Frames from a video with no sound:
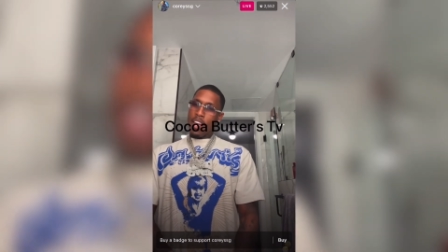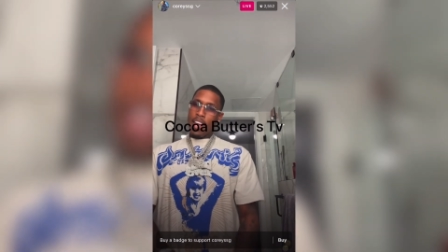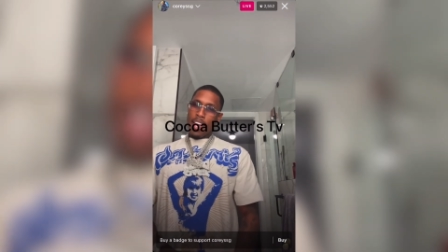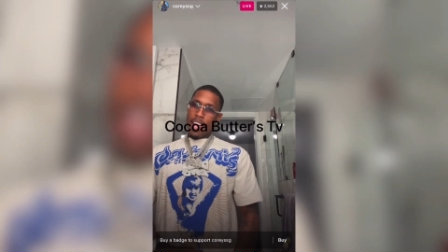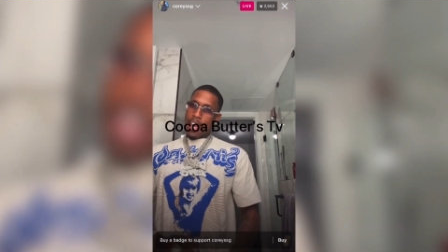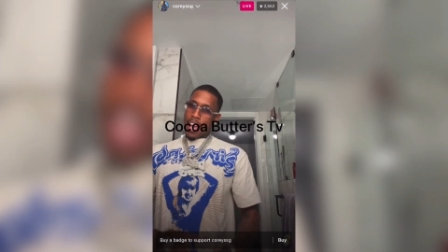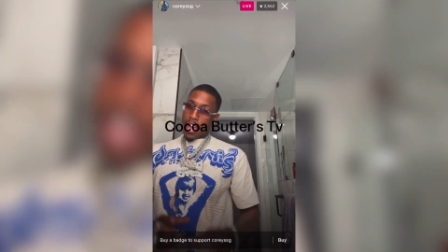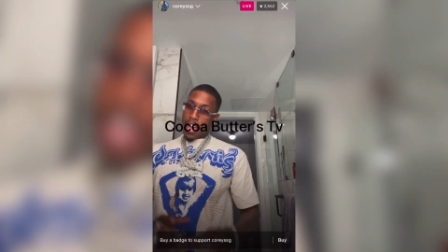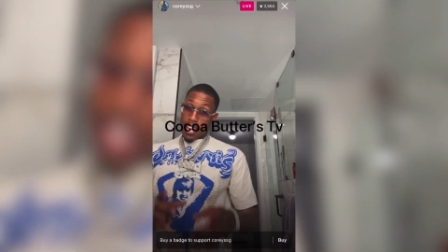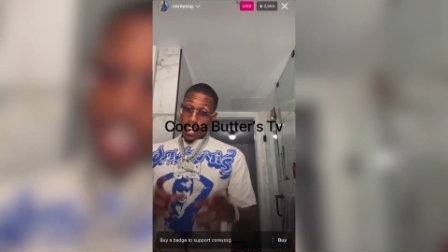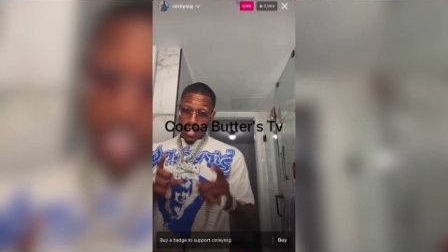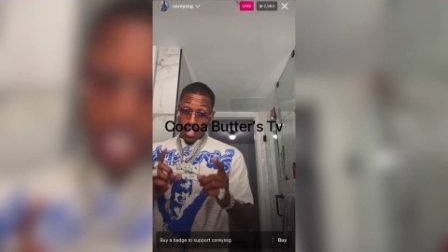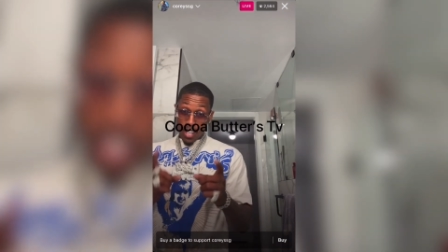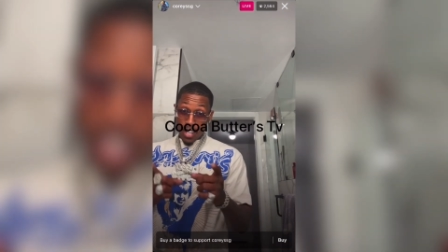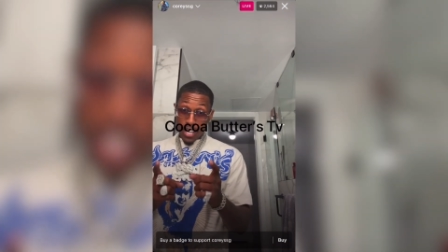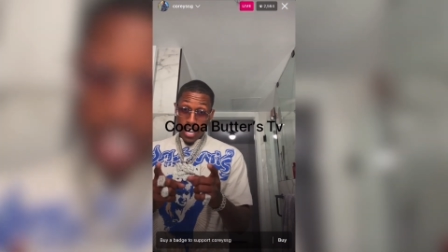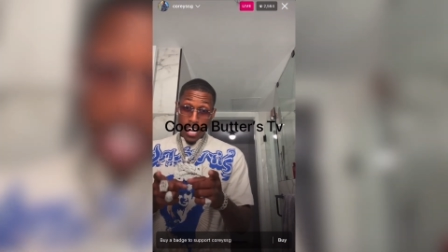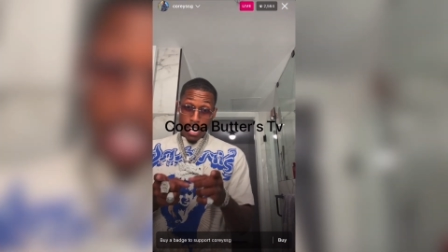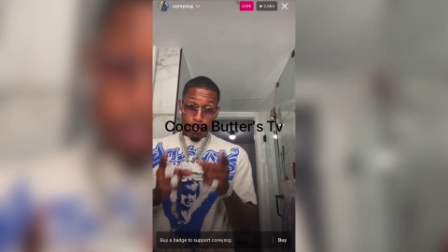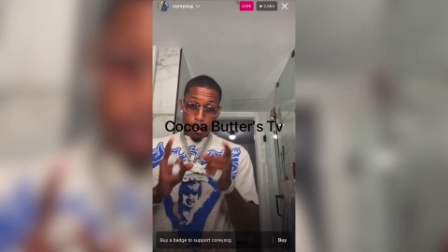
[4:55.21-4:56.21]
At a young age,
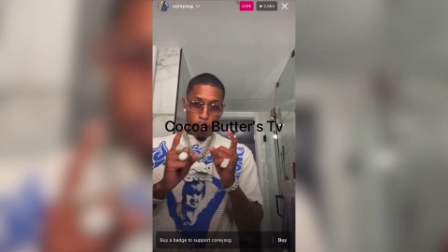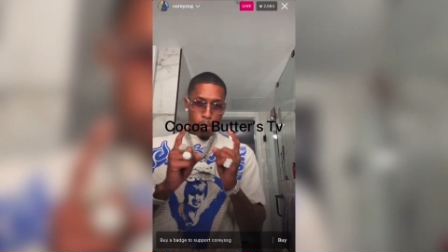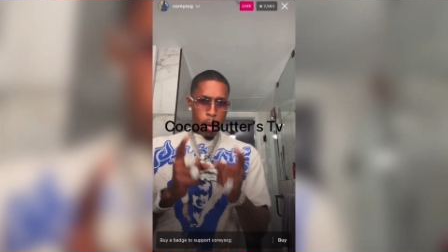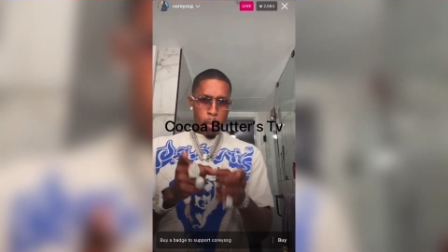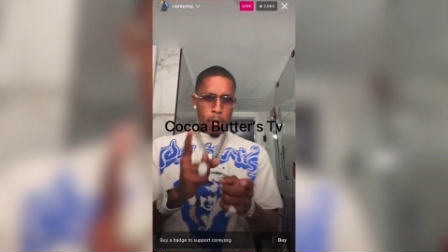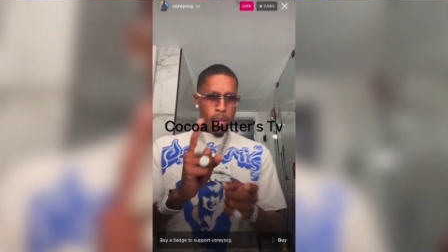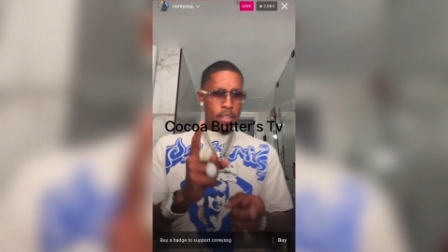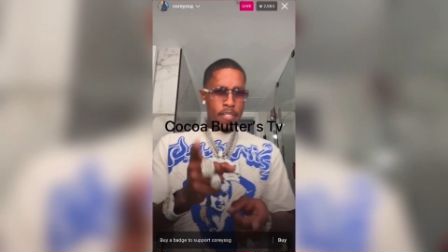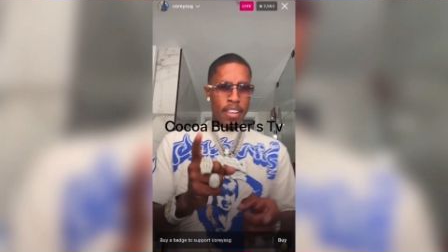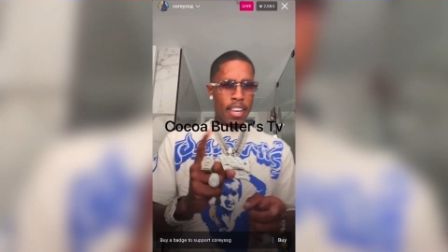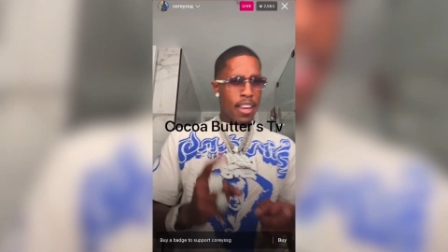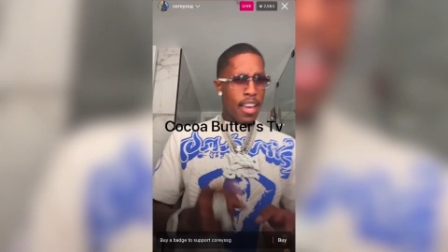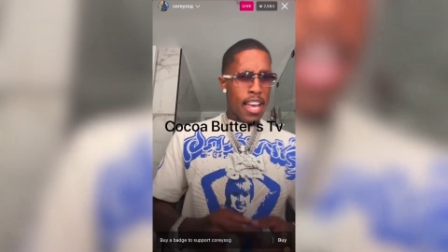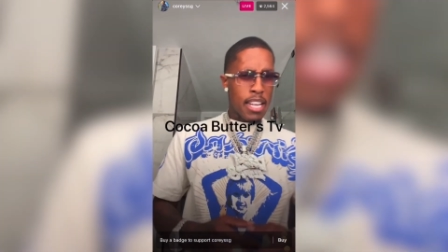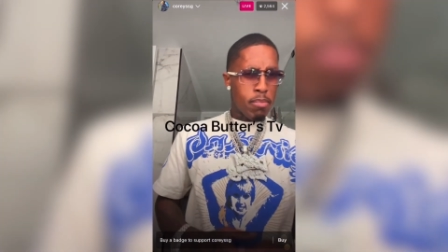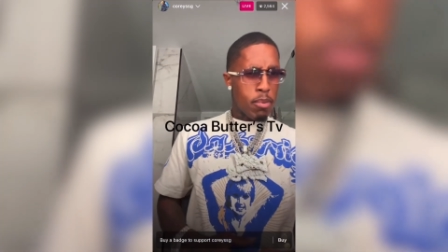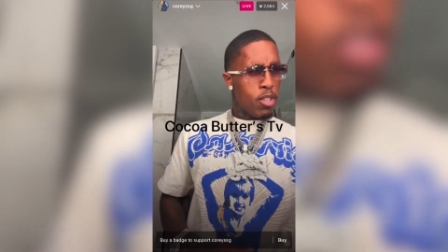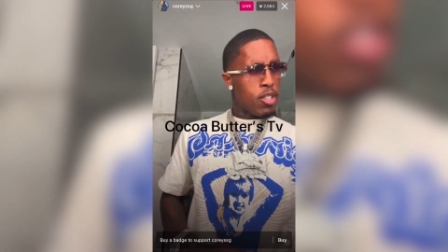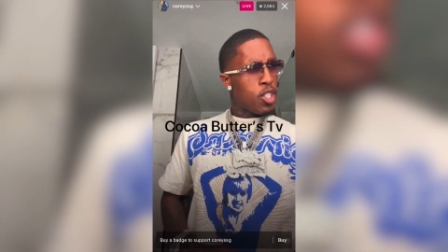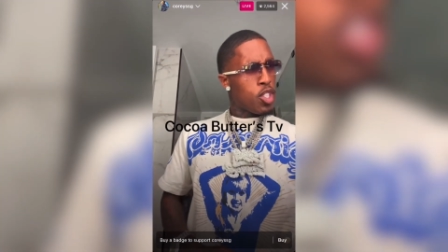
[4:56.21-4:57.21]
my mama even kept asking me, "You
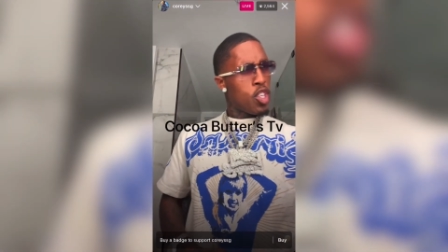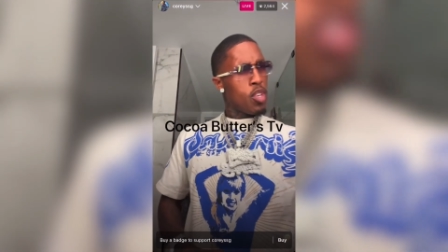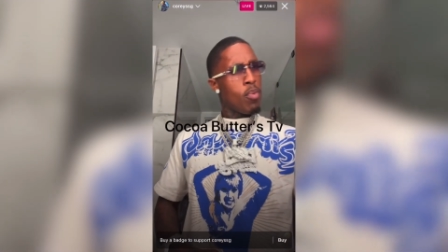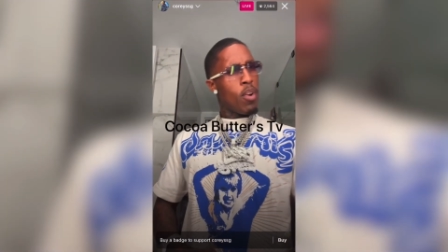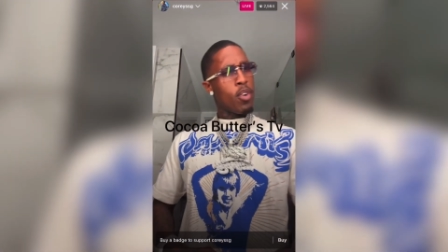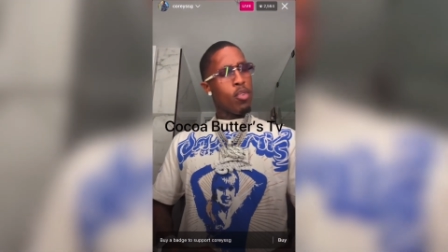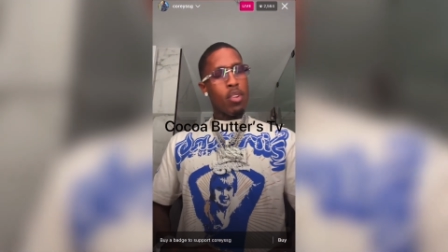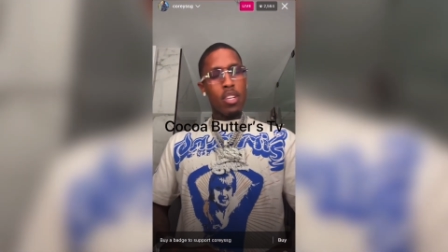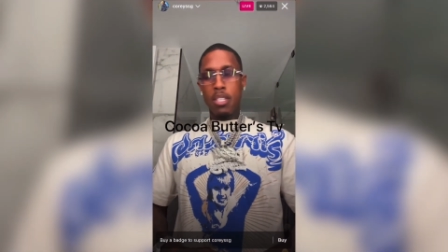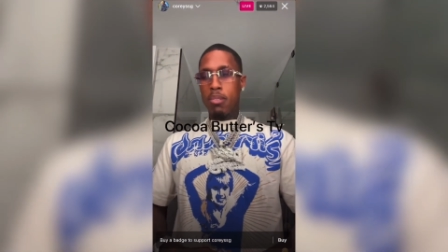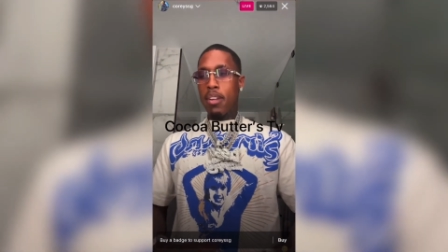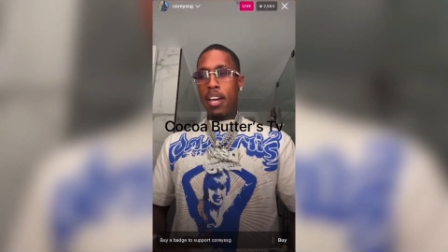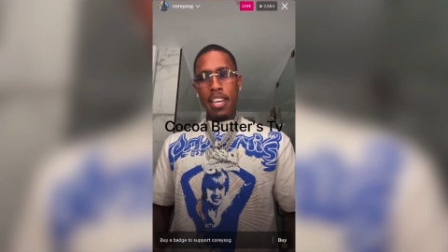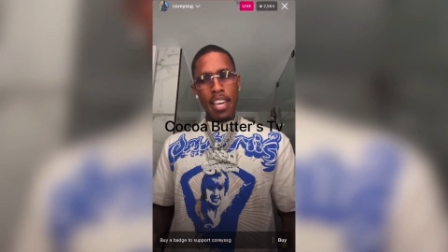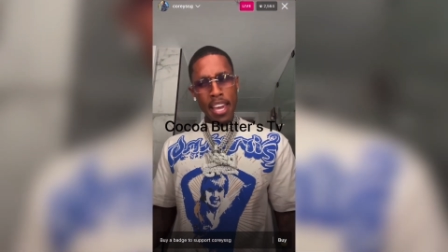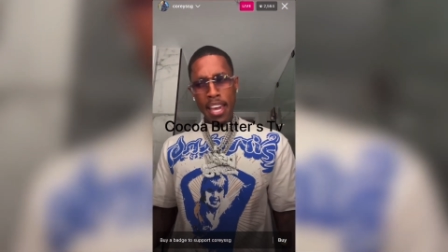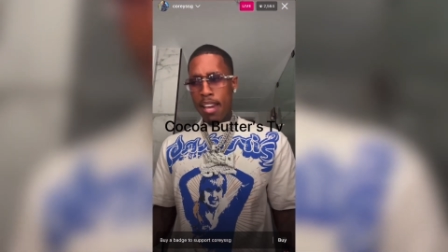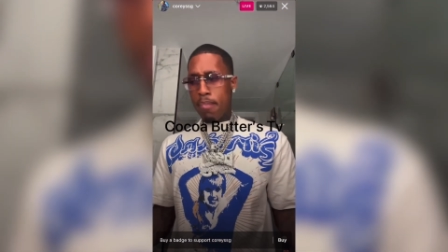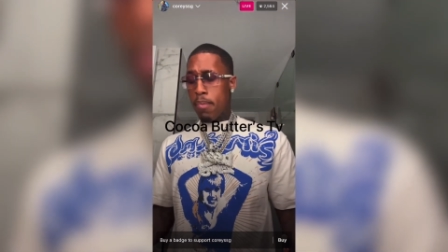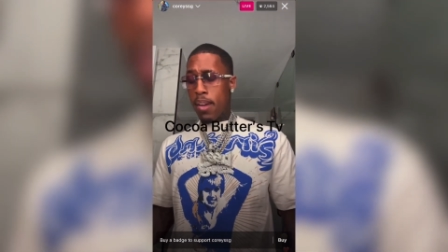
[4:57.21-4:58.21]
sure you wanna do this?" I'm like, "Yeah,
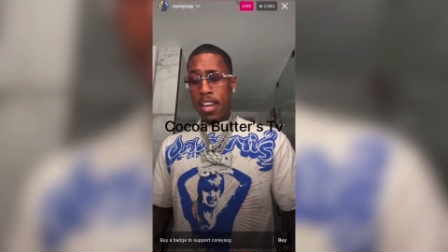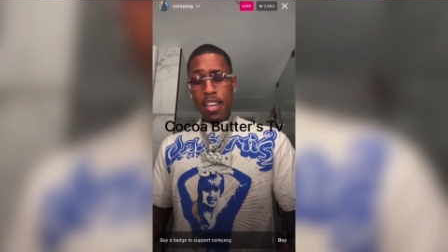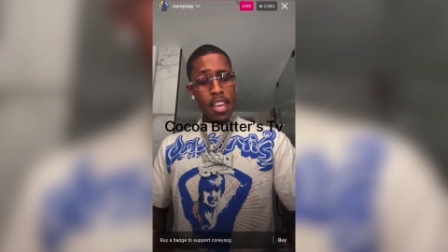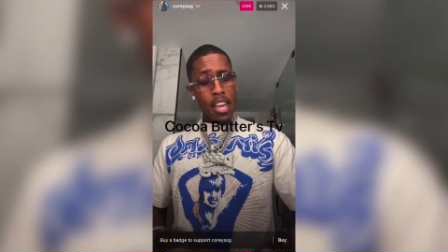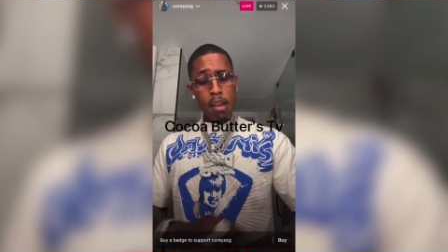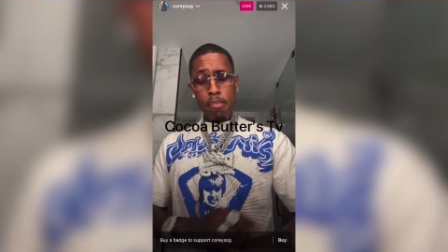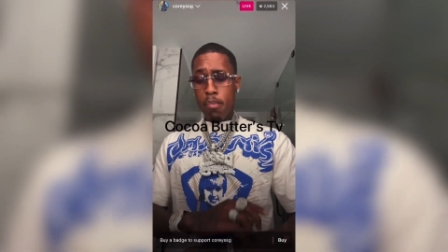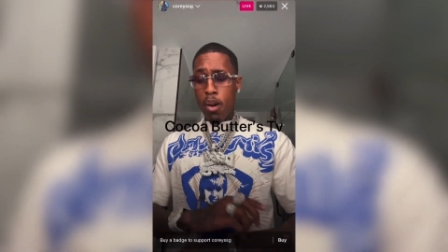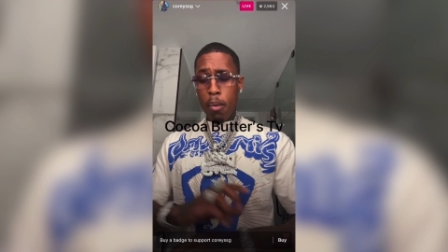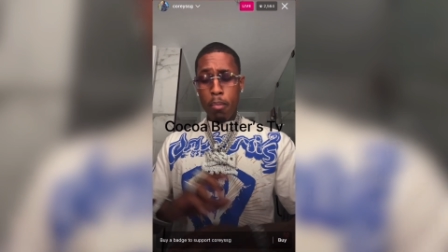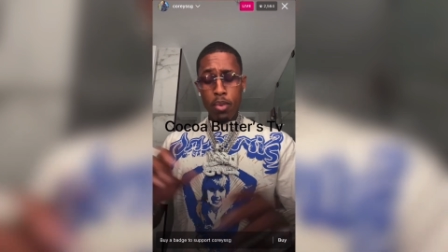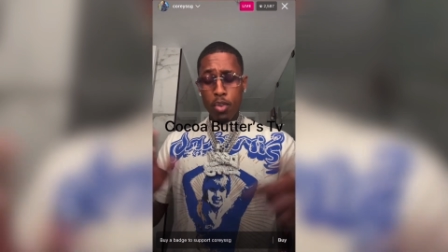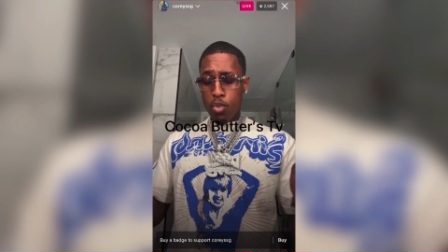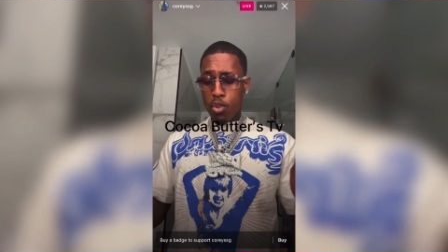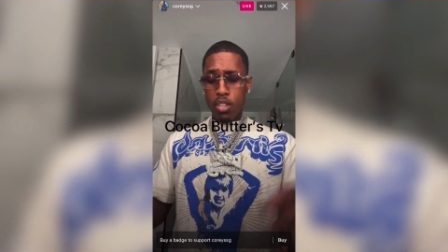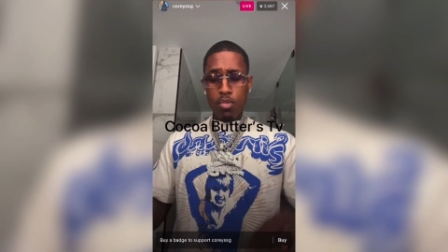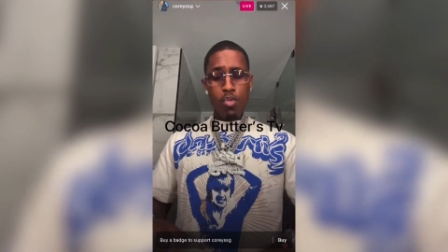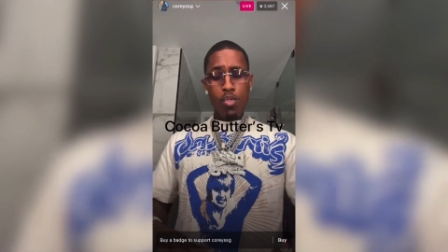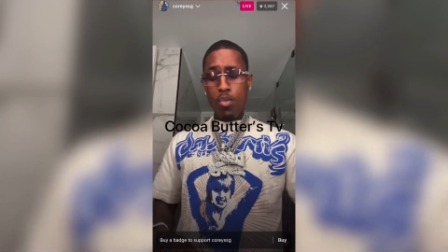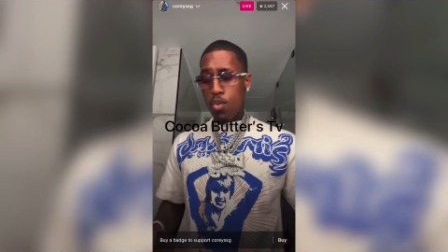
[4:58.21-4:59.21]
man. Yeah, mama, do this." Ooh,
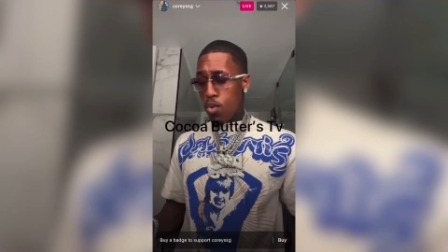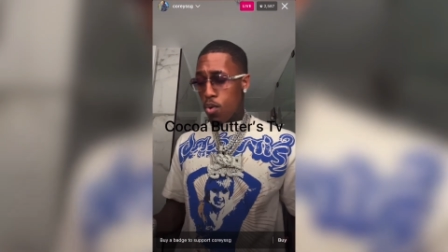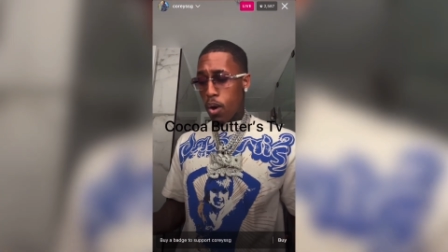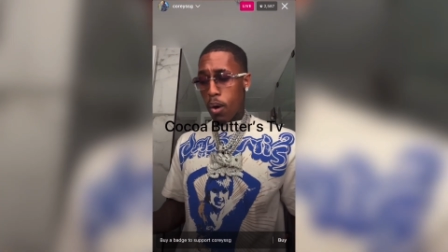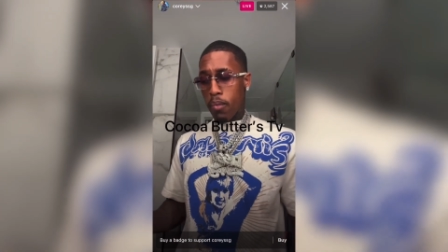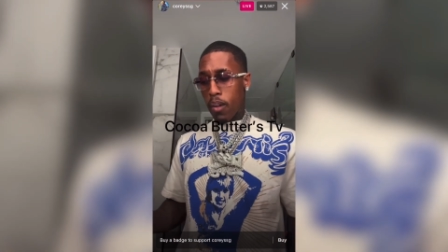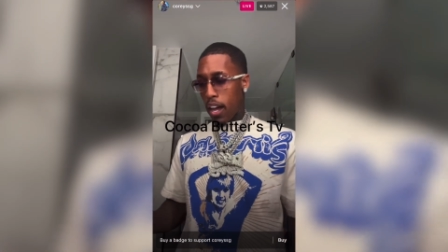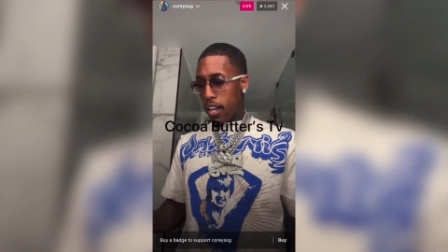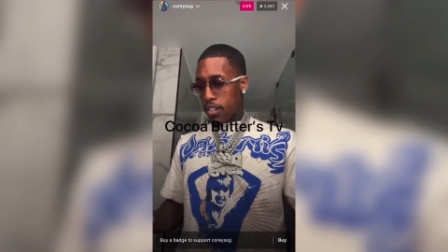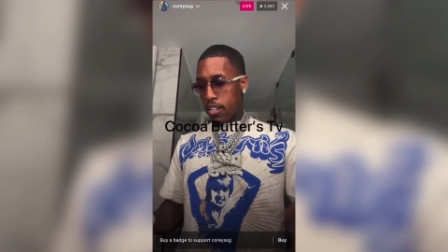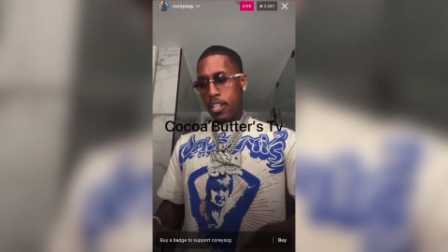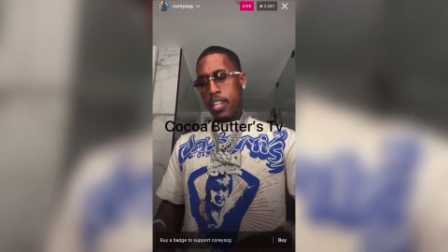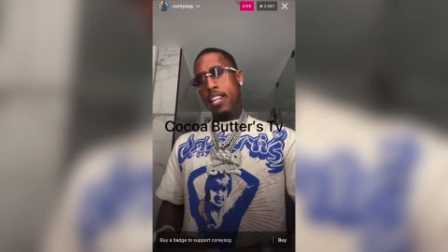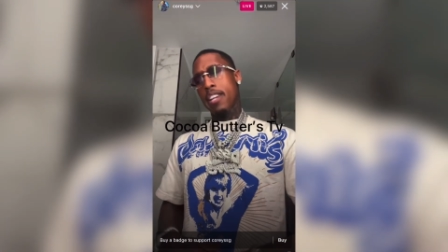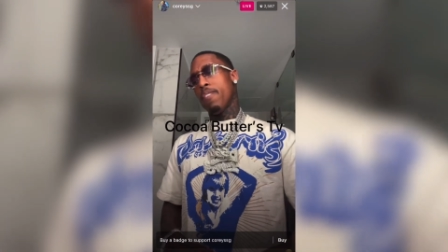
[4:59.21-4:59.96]
woo. I, I did.